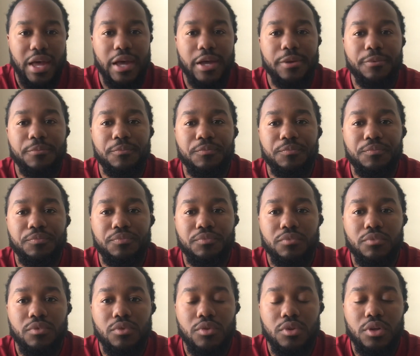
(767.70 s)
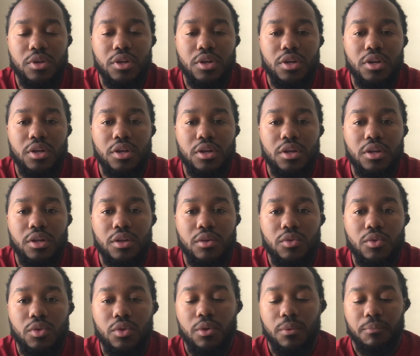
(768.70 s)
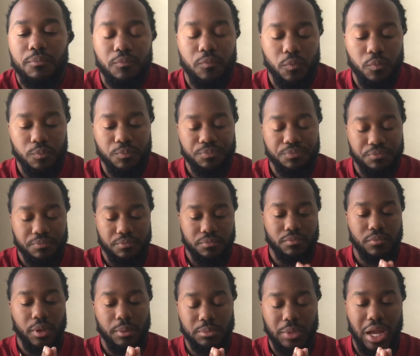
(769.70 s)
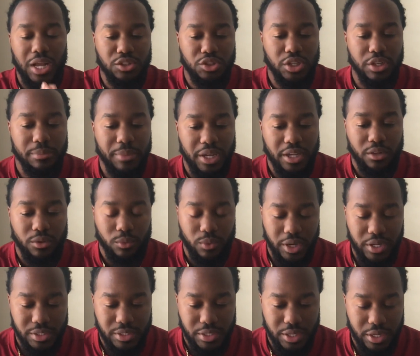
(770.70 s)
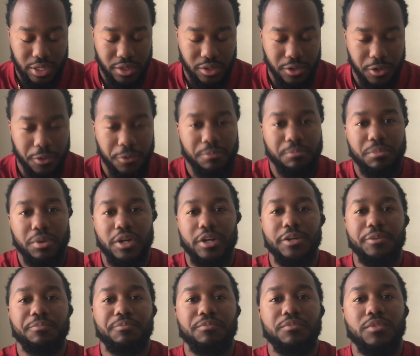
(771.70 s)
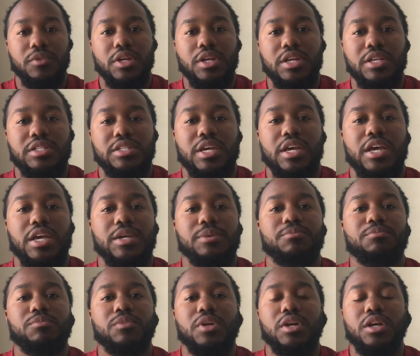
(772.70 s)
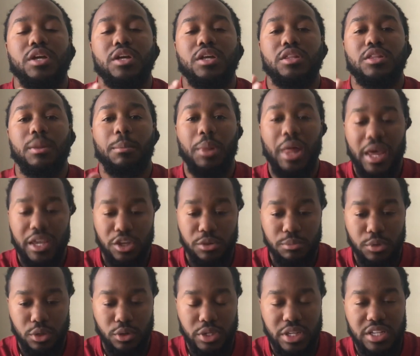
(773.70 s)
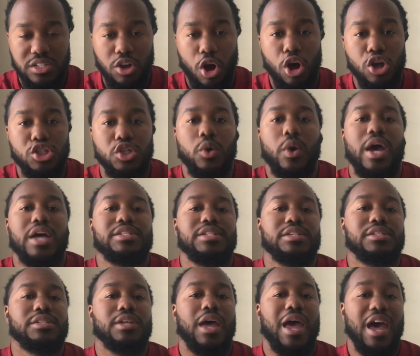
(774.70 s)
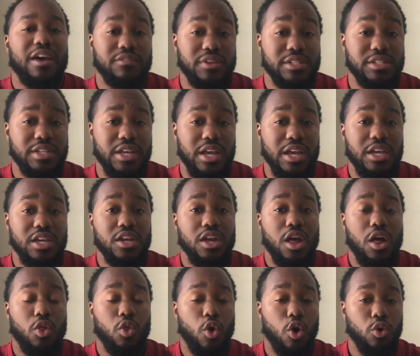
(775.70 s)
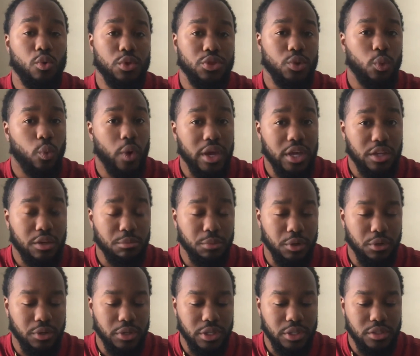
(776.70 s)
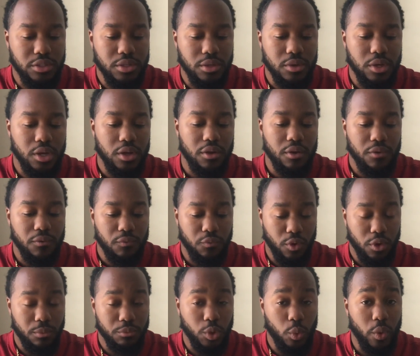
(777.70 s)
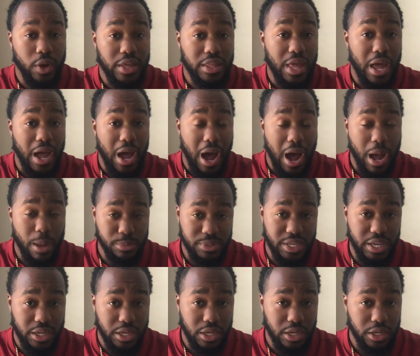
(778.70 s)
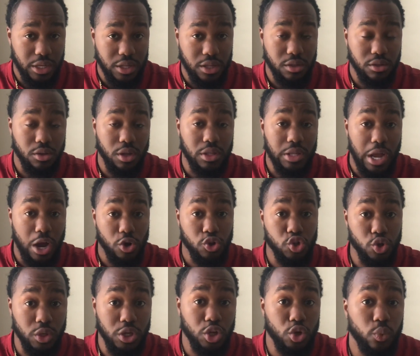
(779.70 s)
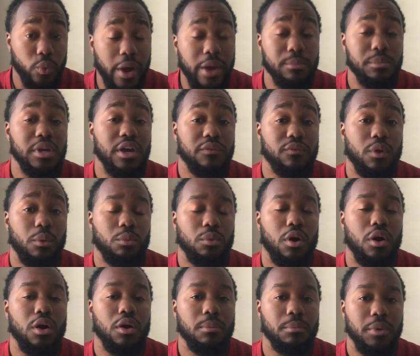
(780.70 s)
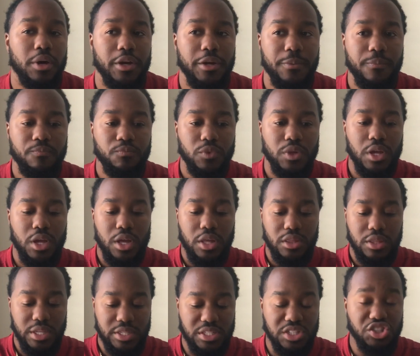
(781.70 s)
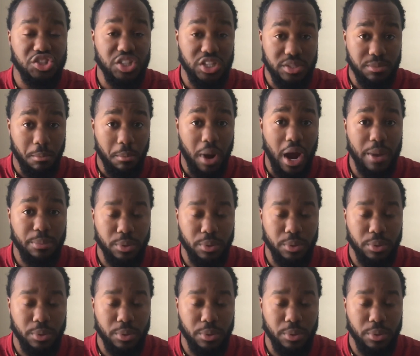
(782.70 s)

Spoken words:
I'm not trying to make it a race thing here, but he's saying the Black communities also have a say along with the white communities, from the way that I'm taking it. Now, you can correct me if I'm wrong, but this is just my perception on it. And